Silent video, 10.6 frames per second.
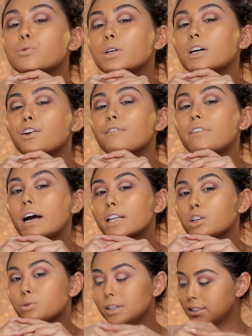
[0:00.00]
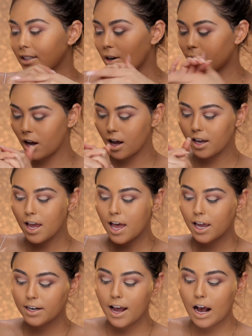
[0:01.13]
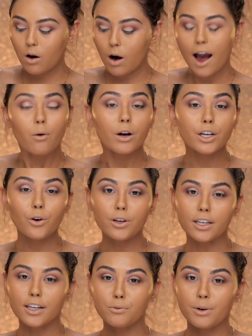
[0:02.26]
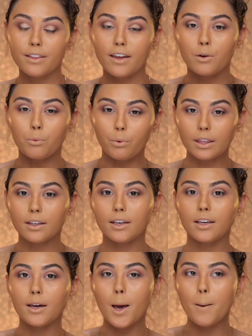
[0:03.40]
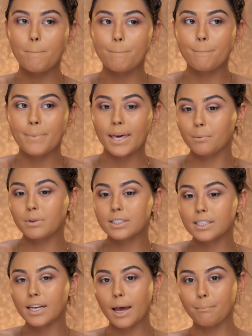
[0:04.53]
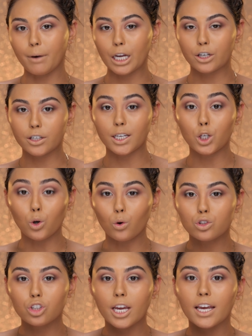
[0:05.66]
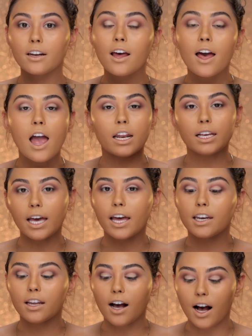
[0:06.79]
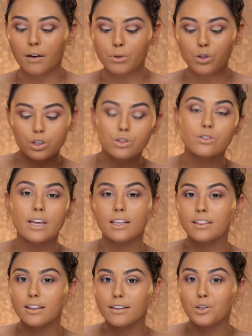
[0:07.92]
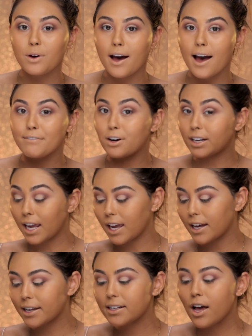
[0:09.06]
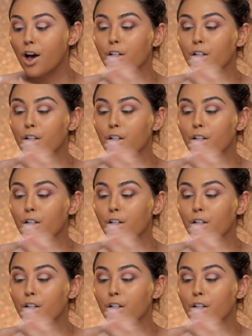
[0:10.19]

we got a fine crease going on. Now, I wanna go in with a really pigmented and buttery gold shade. And again, um, you can use anything that you have on hand.